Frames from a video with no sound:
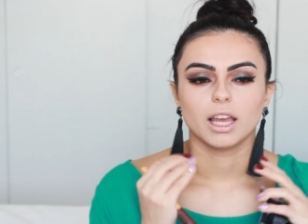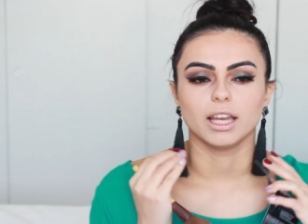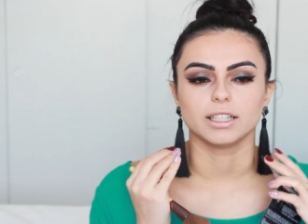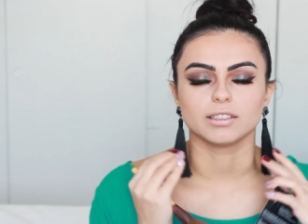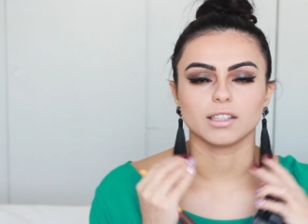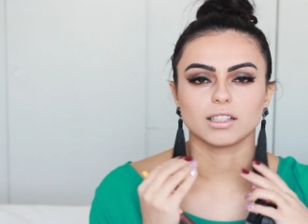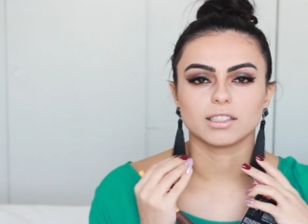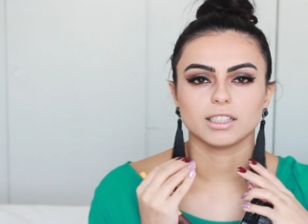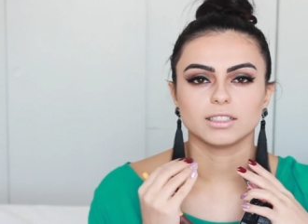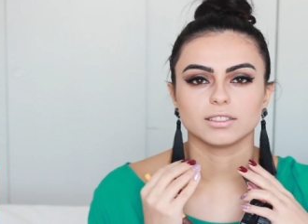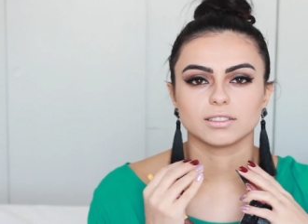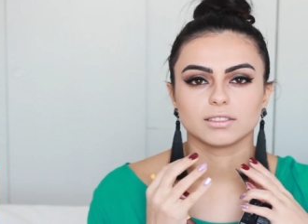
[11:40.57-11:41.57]
it
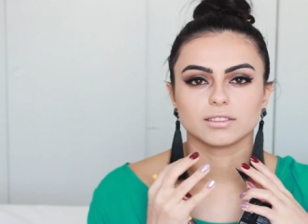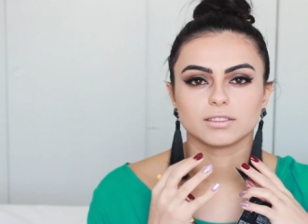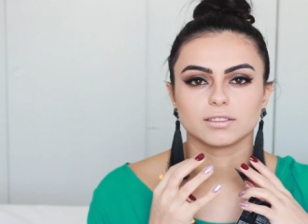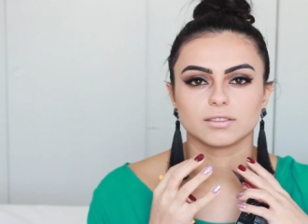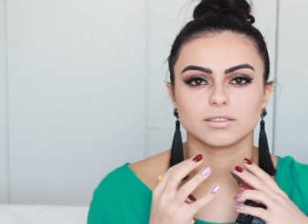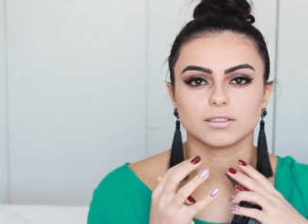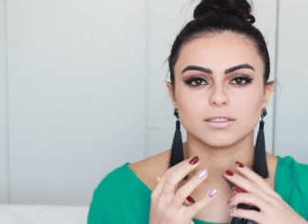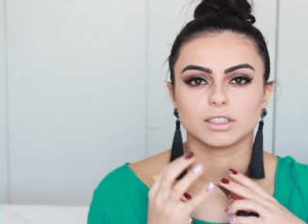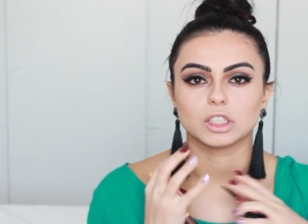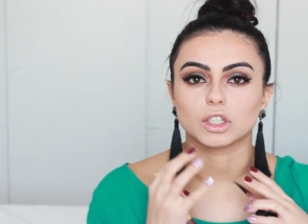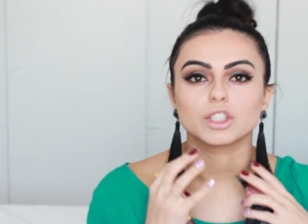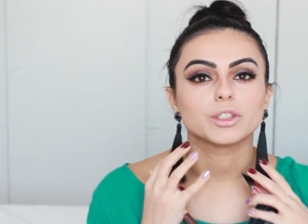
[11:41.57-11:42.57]
doesn't
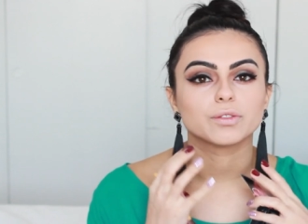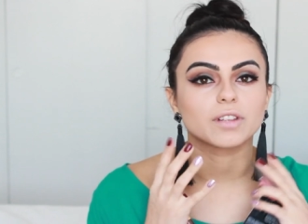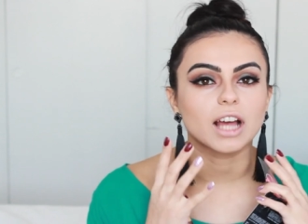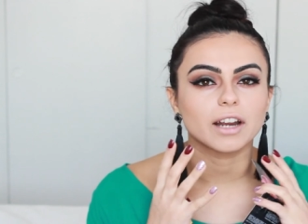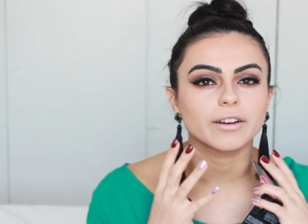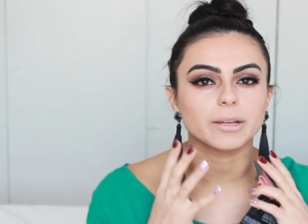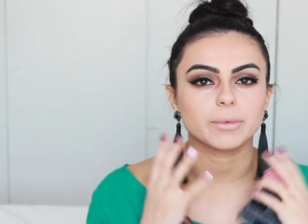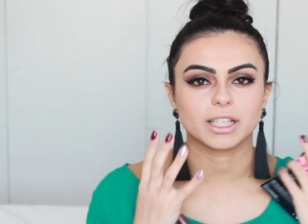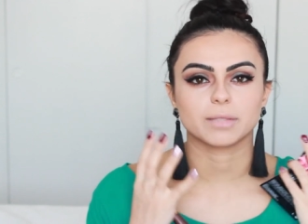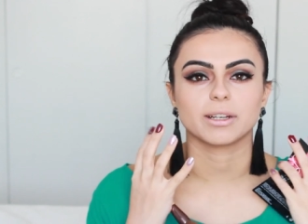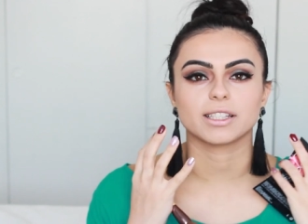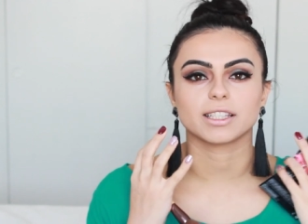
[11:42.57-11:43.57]
look too flattering
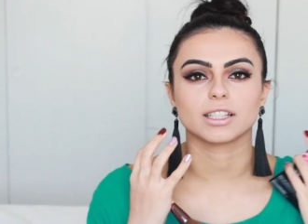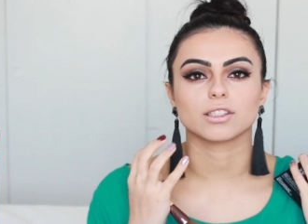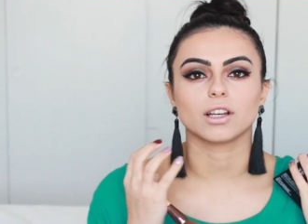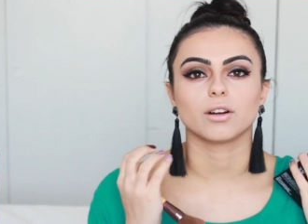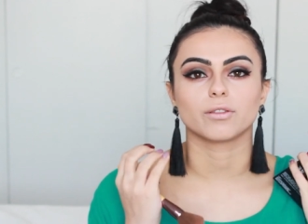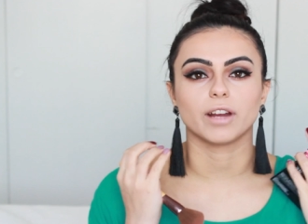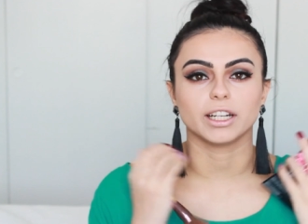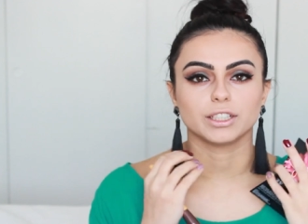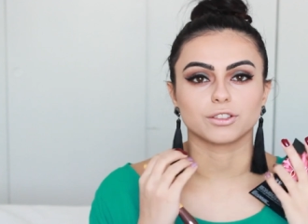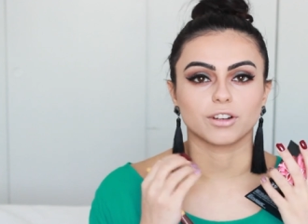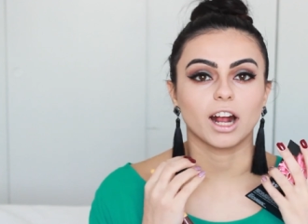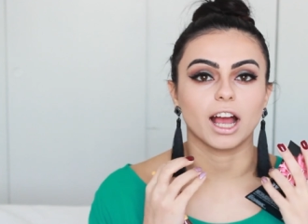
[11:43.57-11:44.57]
because my skin's already
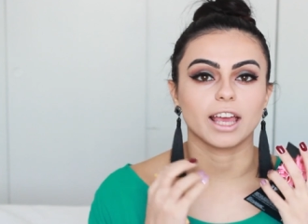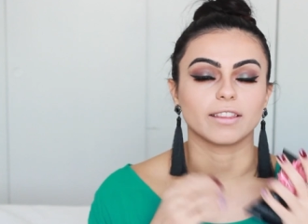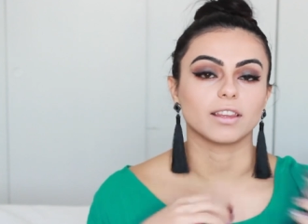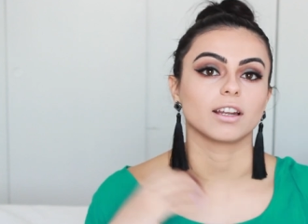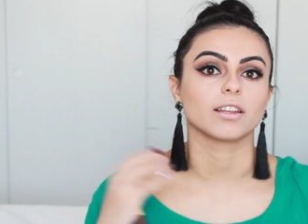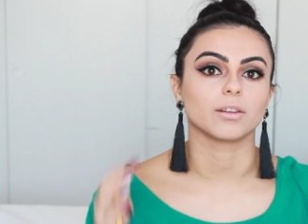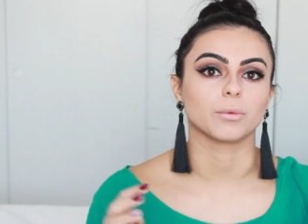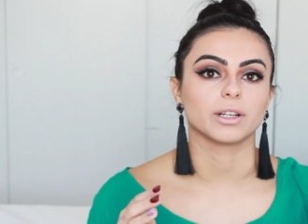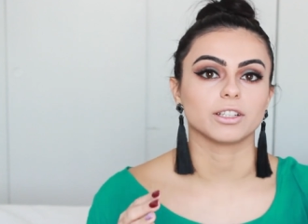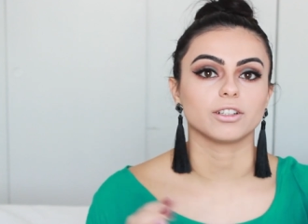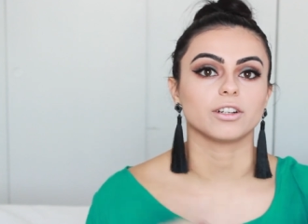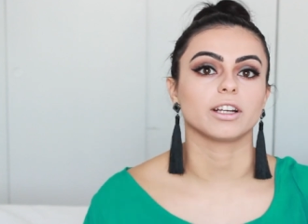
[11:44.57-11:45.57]
dry, and then in the
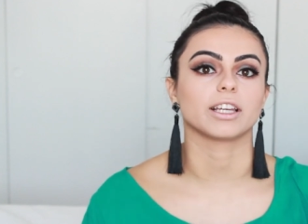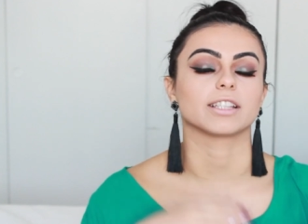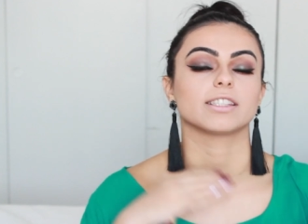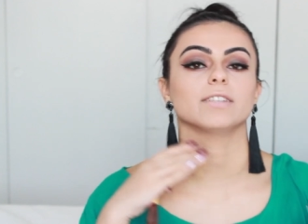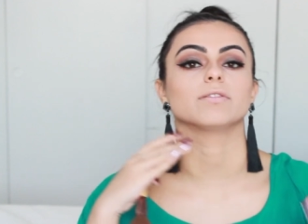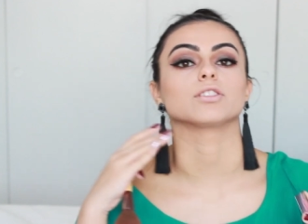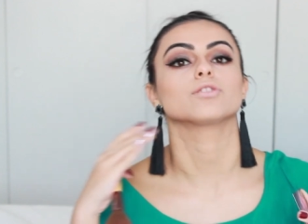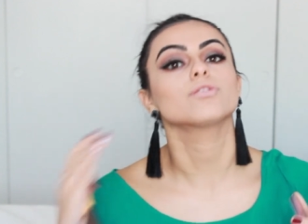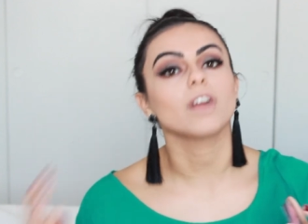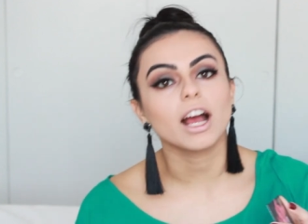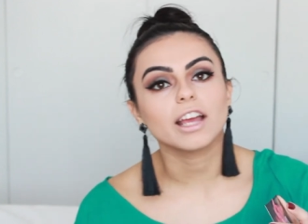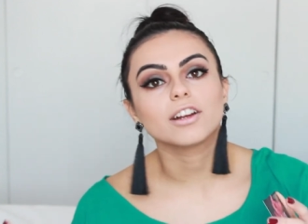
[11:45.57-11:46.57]
winter it gets even
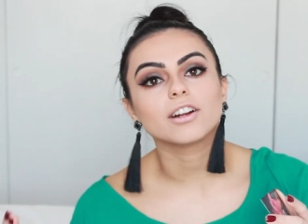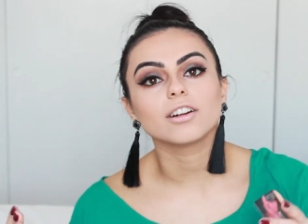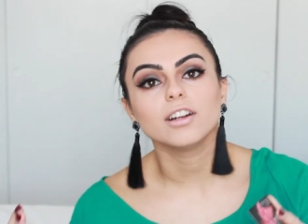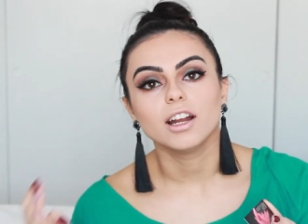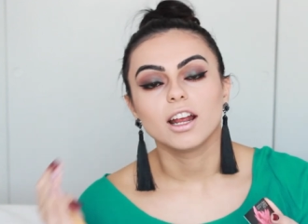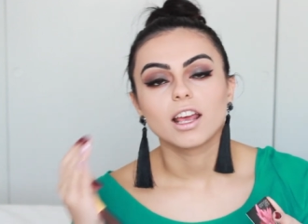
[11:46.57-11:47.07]
drier.